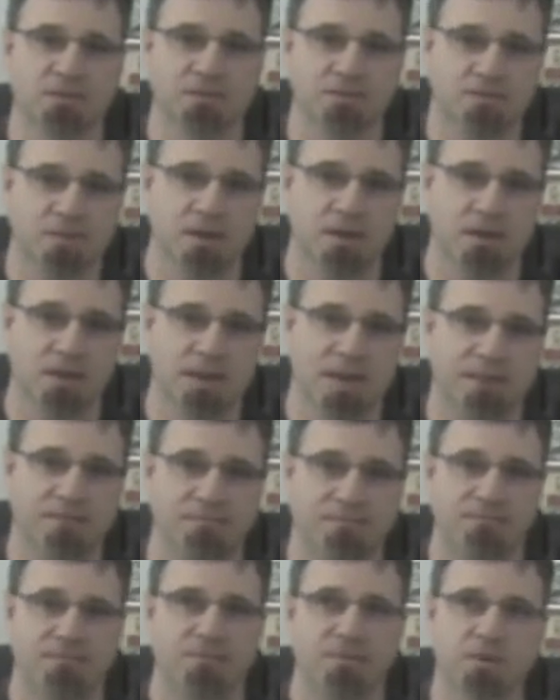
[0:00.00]
to fund
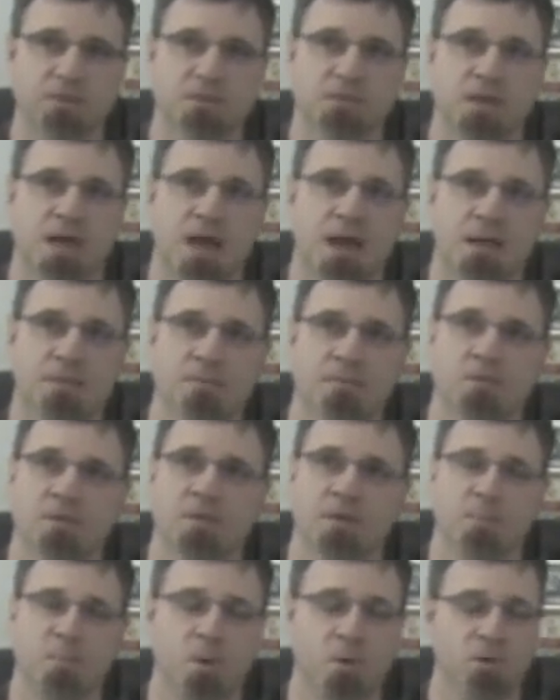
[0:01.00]
that first time, or
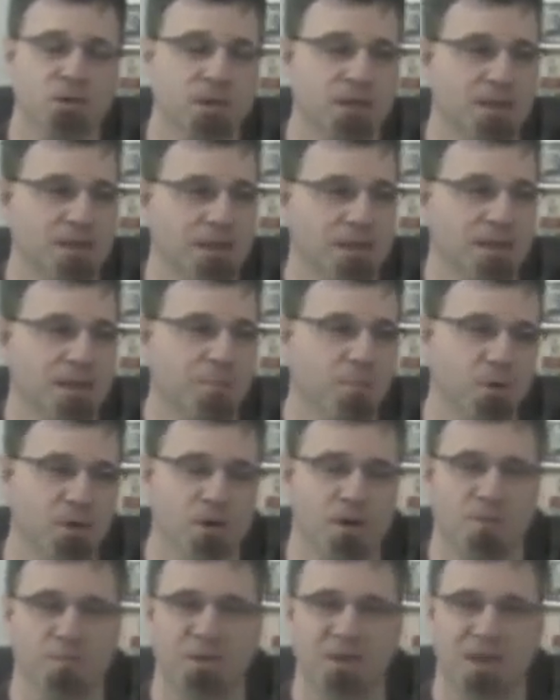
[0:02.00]
they pulled it and then they put
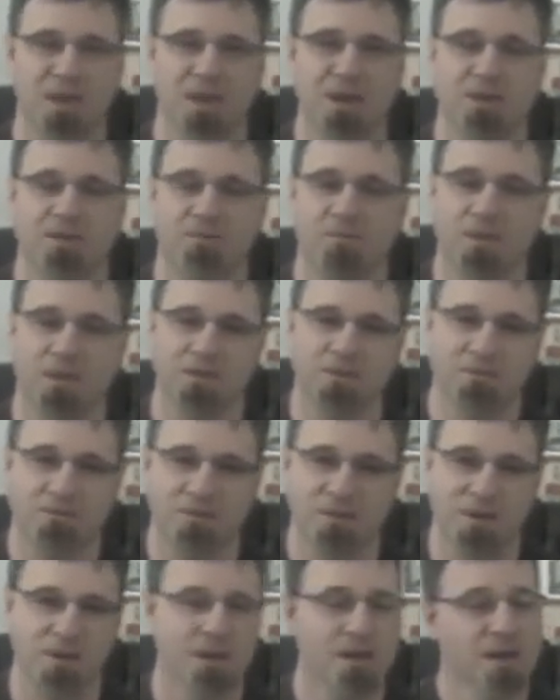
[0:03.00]
it up again and it failed to
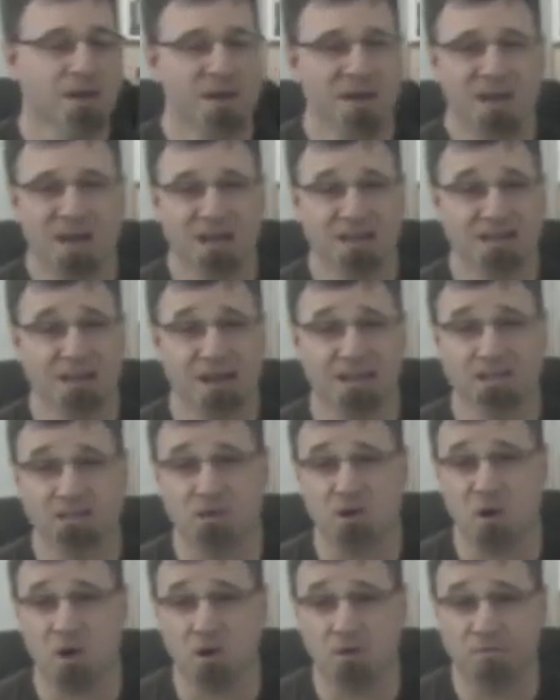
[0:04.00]
fund, I lost
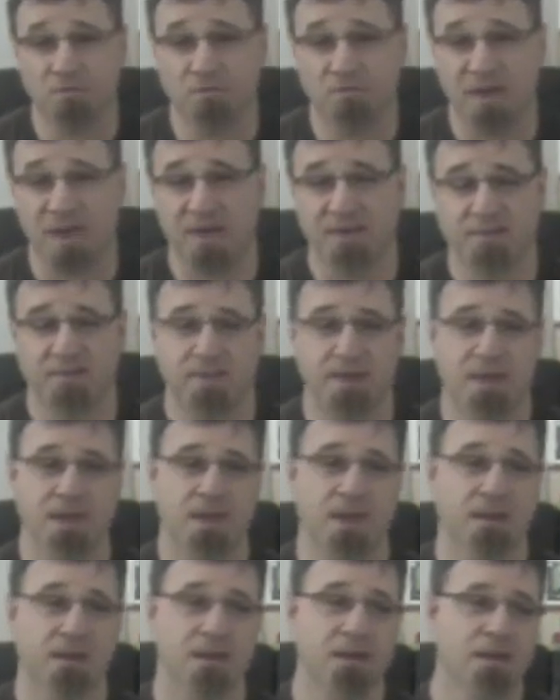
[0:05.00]
all faith
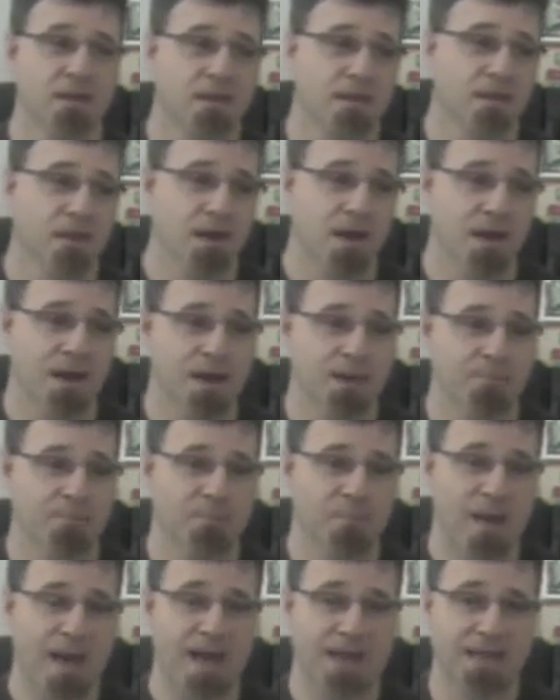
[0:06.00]
in
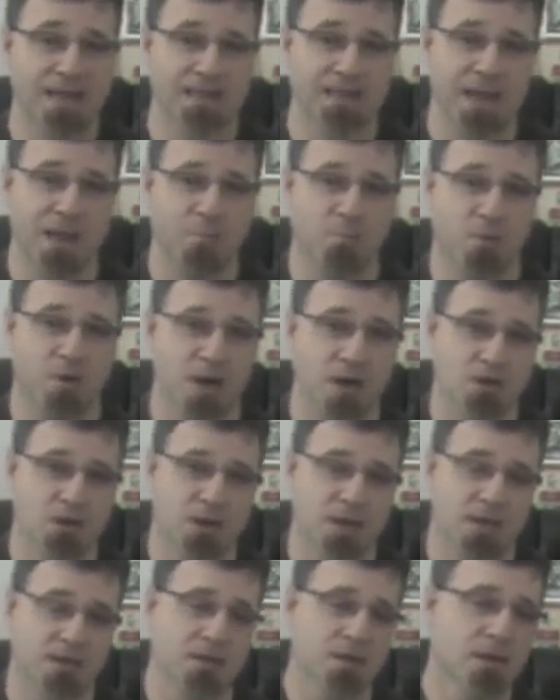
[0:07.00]
backing that
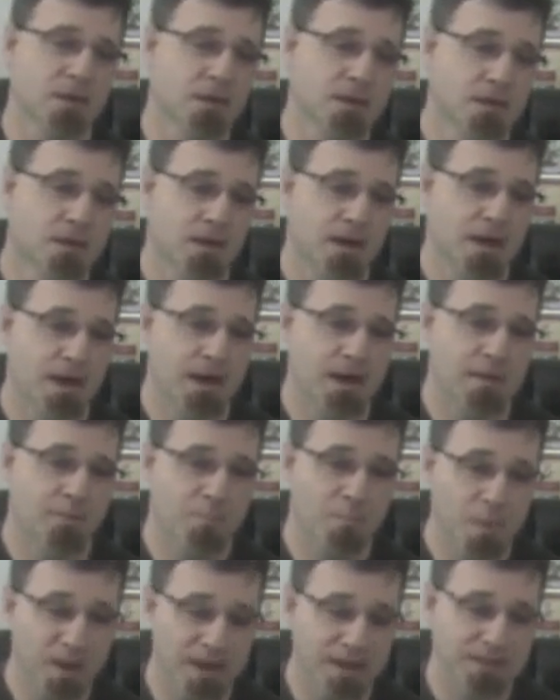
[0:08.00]
project.
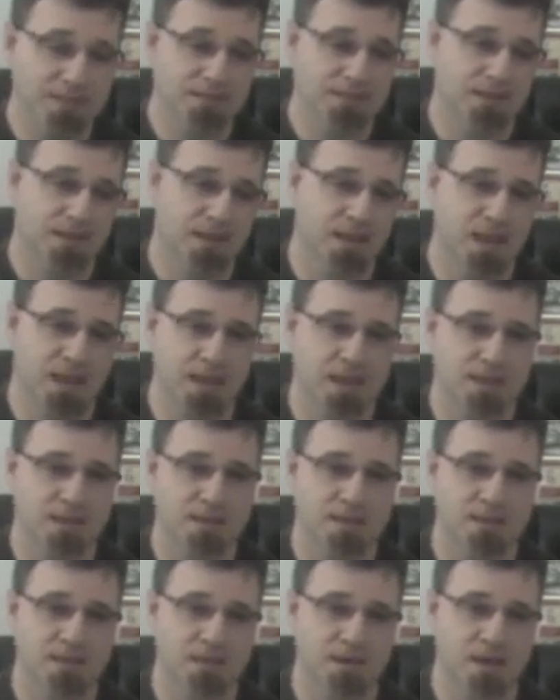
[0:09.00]
But again,
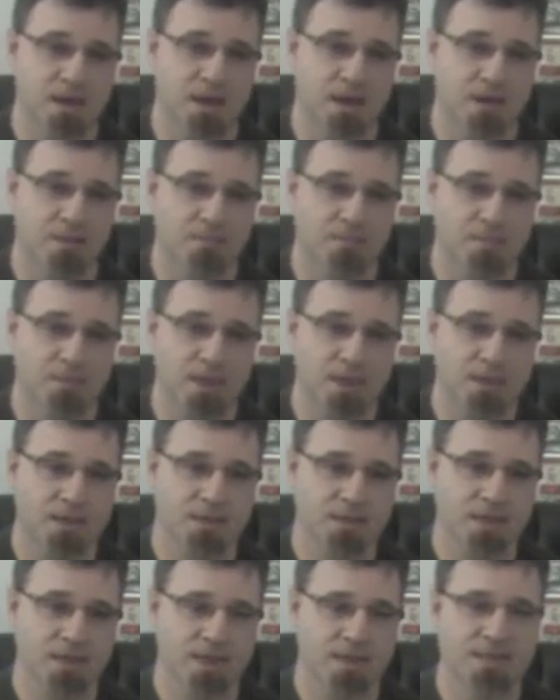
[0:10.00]
it's
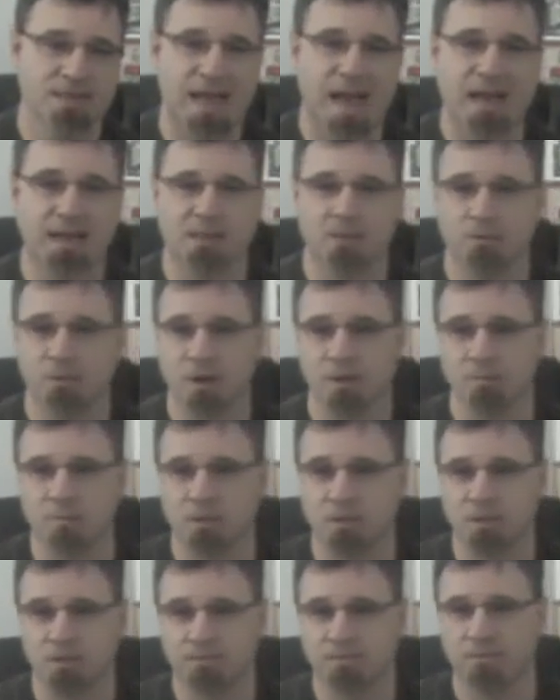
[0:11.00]
isn't exactly what I'm
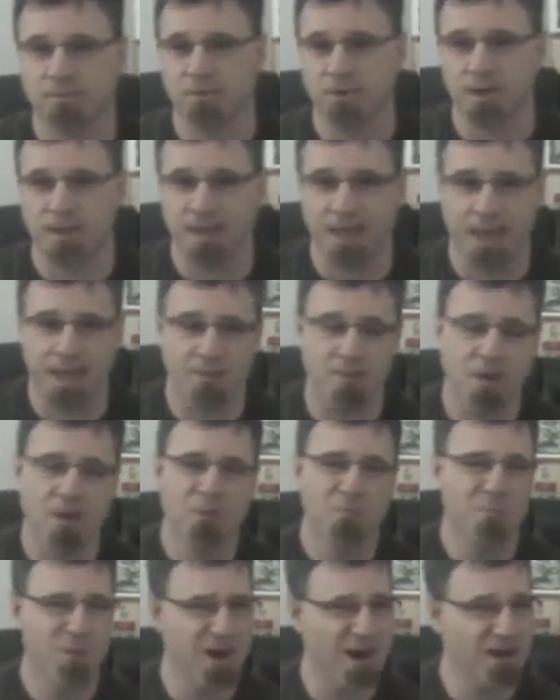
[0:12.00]
looking for in a game.
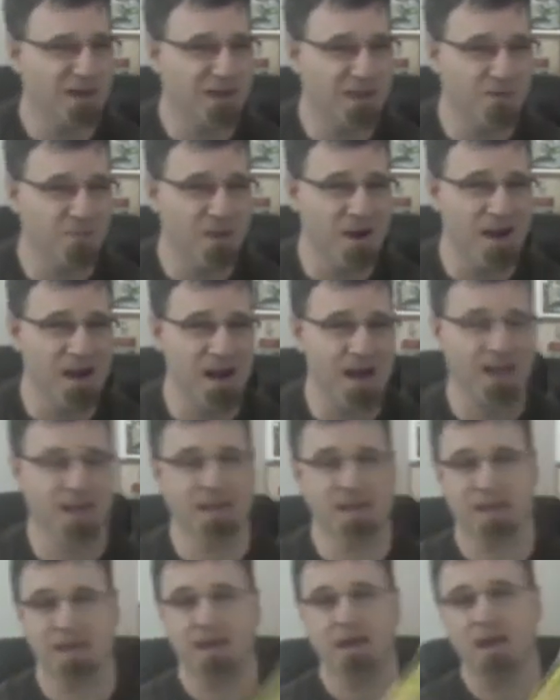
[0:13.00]
But I'll keep my eye
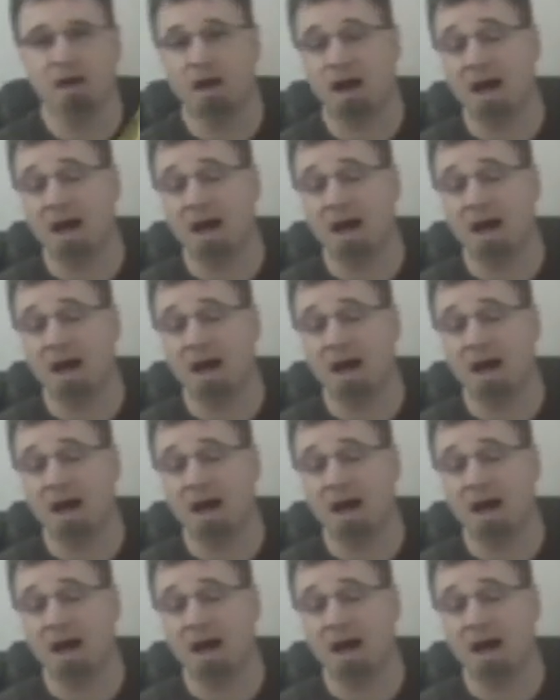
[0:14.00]
on it.